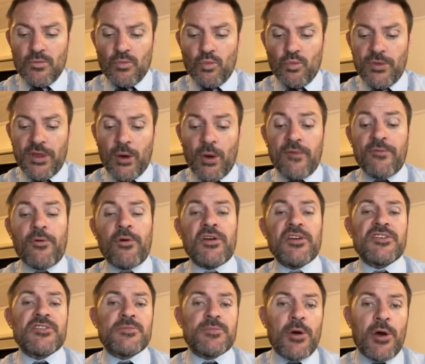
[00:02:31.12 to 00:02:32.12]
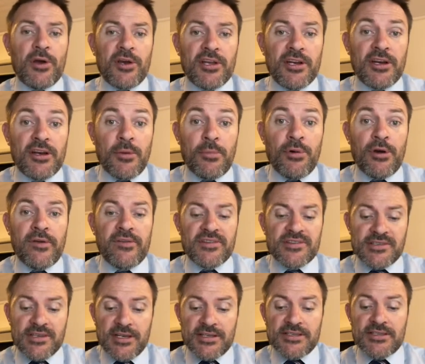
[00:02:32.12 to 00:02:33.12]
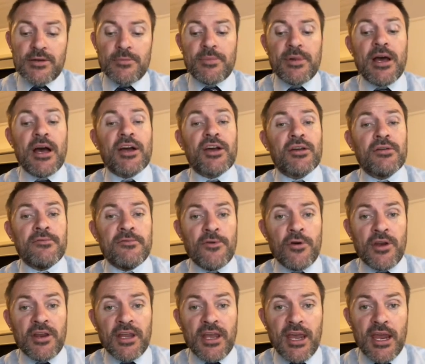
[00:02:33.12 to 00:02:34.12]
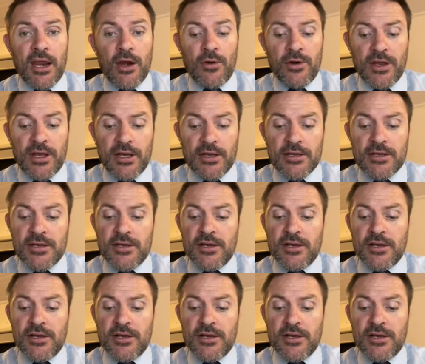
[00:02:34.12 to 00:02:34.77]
Now, I've already spoken in a previous lesson about converting area,